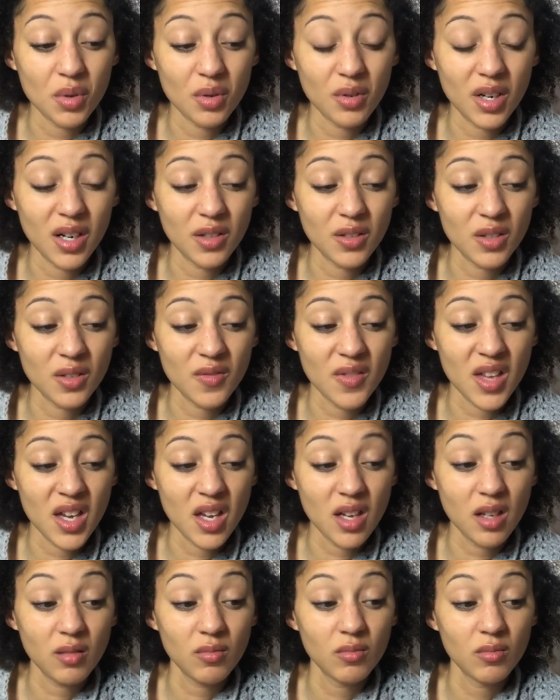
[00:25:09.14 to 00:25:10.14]
out of
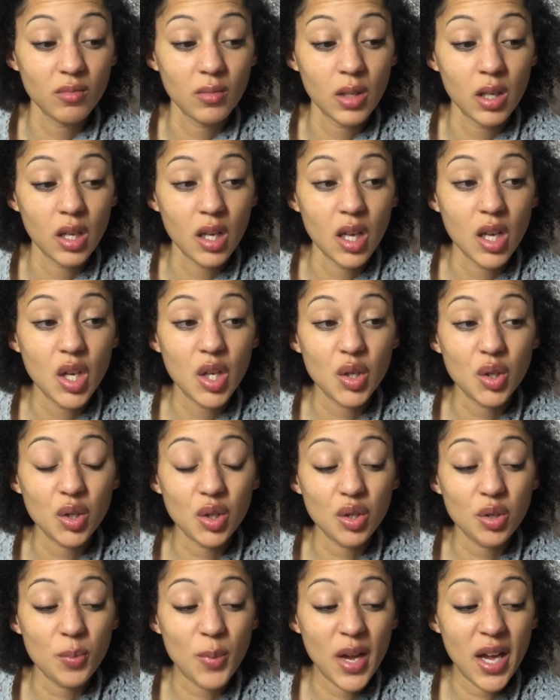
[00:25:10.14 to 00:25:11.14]
there.
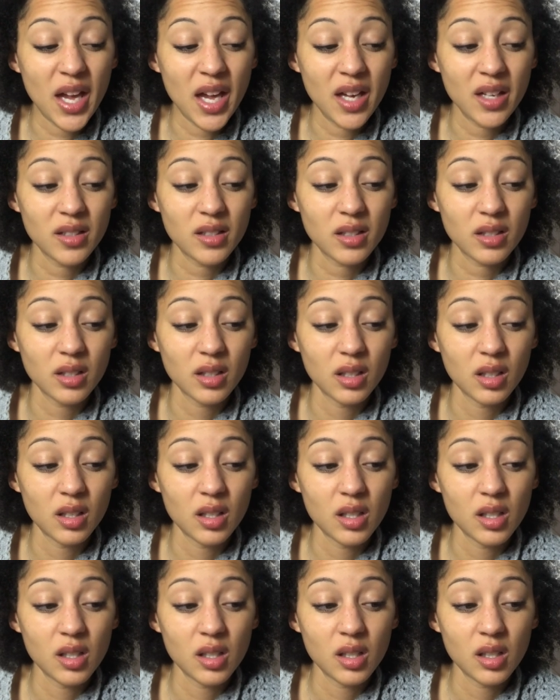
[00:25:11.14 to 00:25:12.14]
2 pairs,
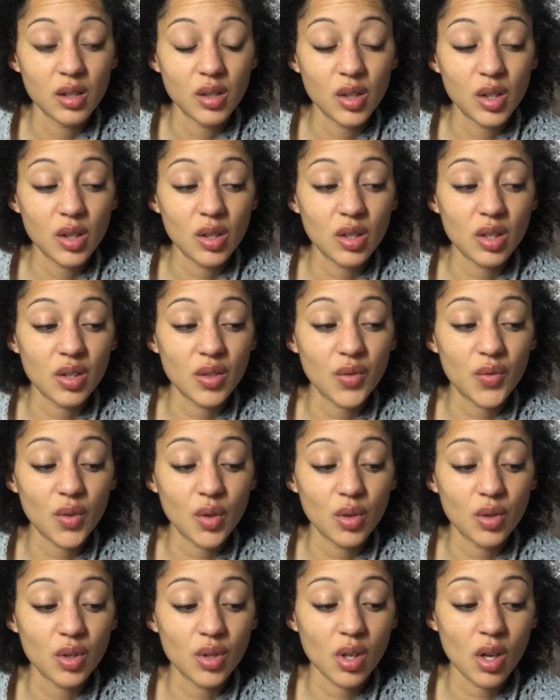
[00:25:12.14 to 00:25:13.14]
which is
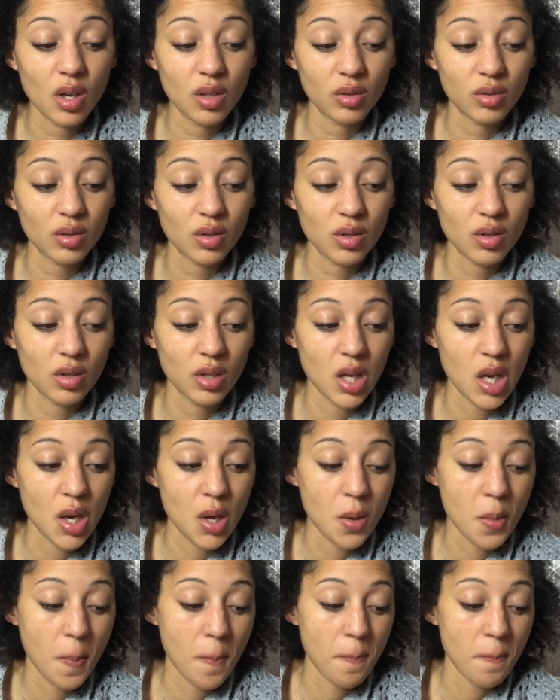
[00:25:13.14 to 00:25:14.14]
4 socks.
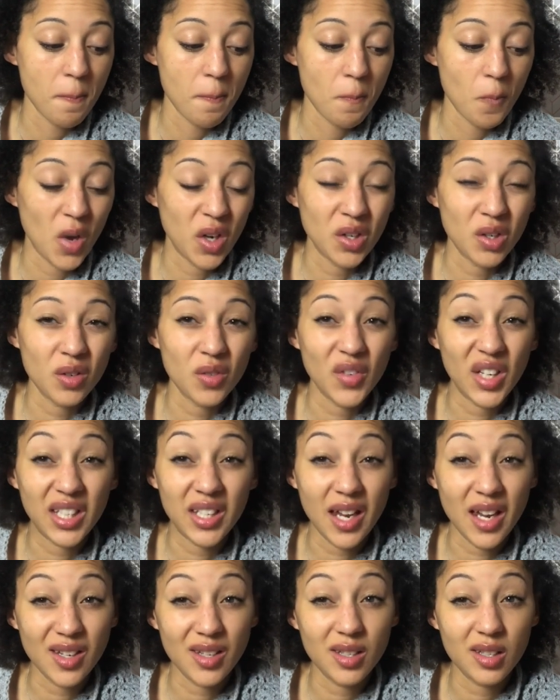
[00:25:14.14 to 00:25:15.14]
I don't know if I'd
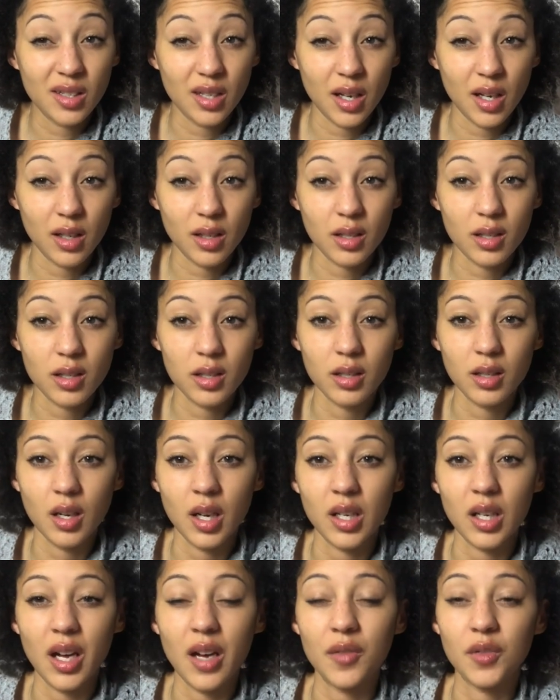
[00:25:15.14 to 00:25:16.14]
get 6,
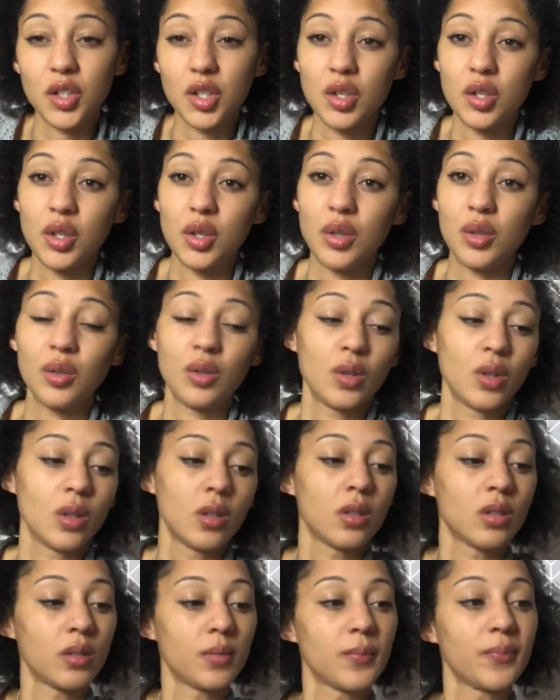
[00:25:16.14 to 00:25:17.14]
I'd have to do,
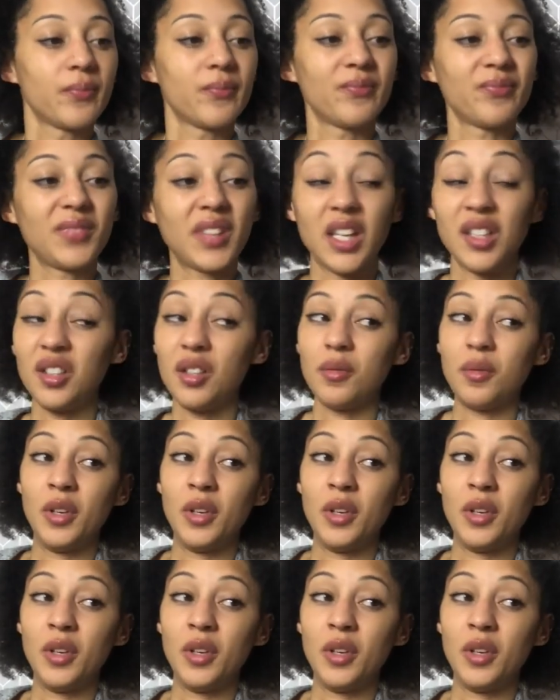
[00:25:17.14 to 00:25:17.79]
I don't